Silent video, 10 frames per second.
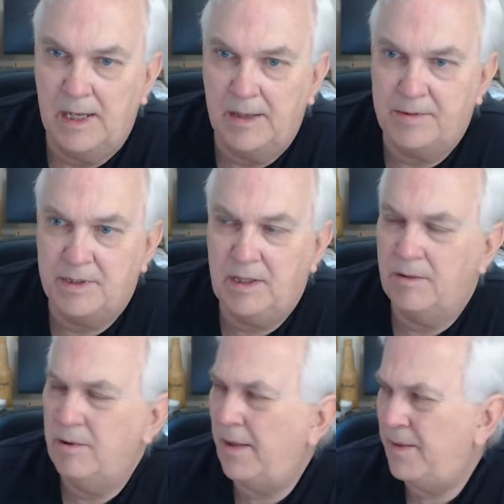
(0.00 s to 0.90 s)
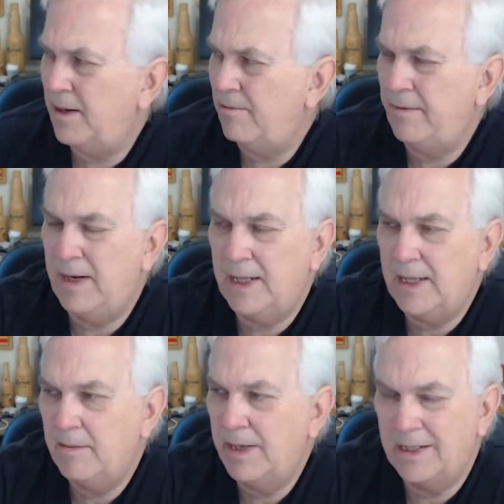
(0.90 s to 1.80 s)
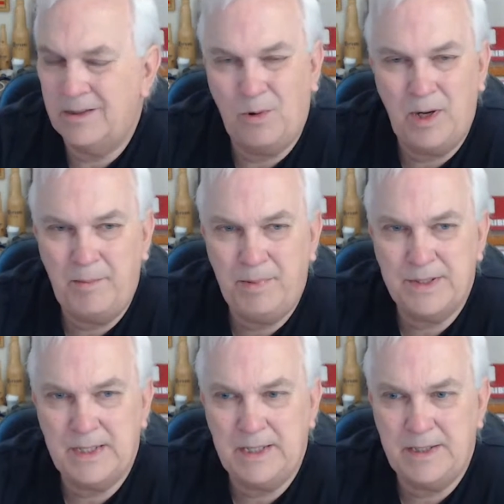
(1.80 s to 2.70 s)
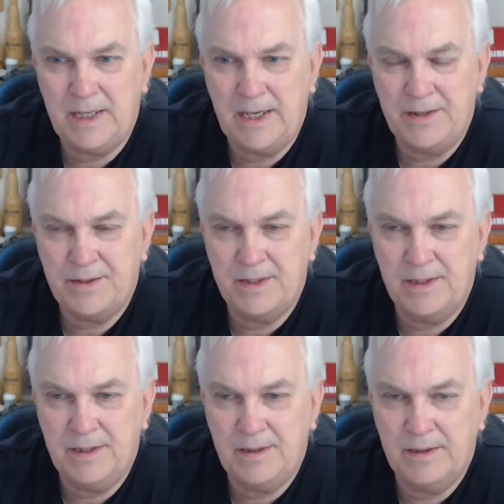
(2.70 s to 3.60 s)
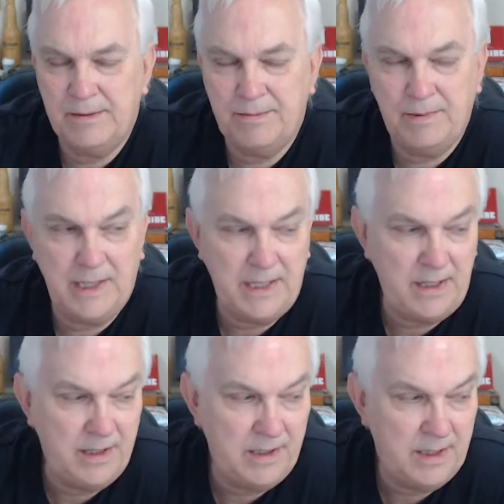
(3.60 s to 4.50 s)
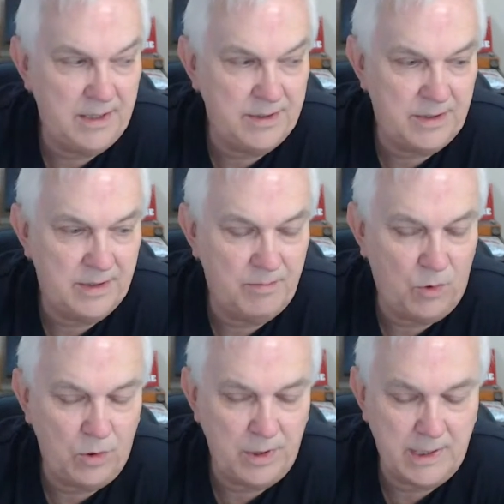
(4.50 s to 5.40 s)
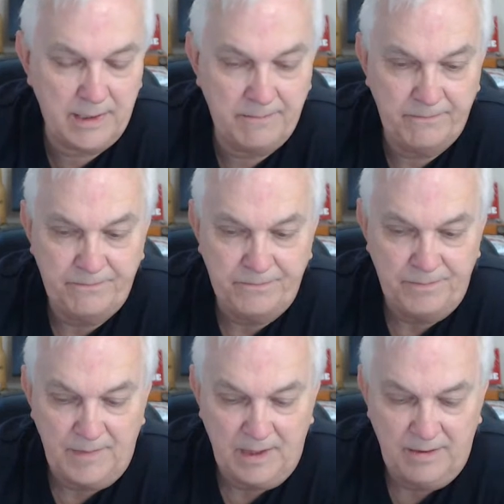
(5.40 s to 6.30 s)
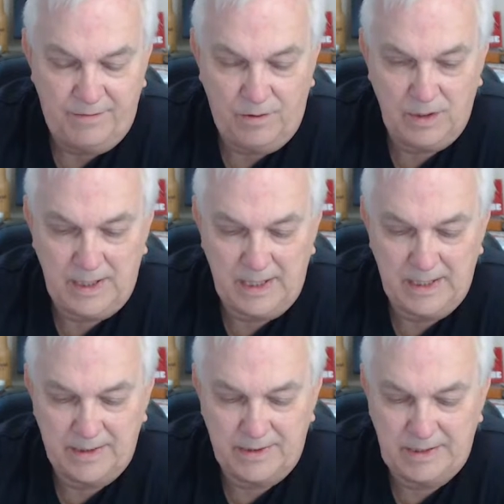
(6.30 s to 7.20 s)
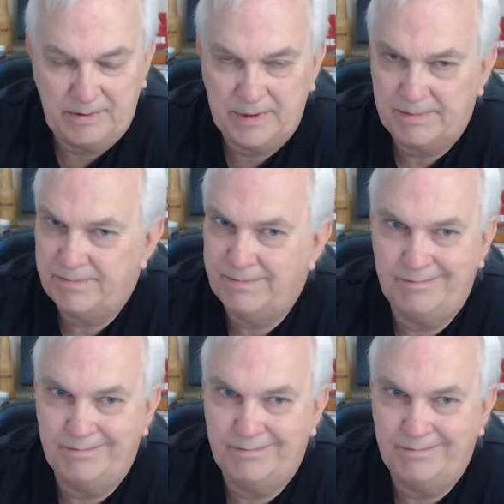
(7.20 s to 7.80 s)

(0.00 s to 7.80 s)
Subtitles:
Absolutely. Well, I think we've got like about a 20% chance. The lady that does the morning forecast, she was,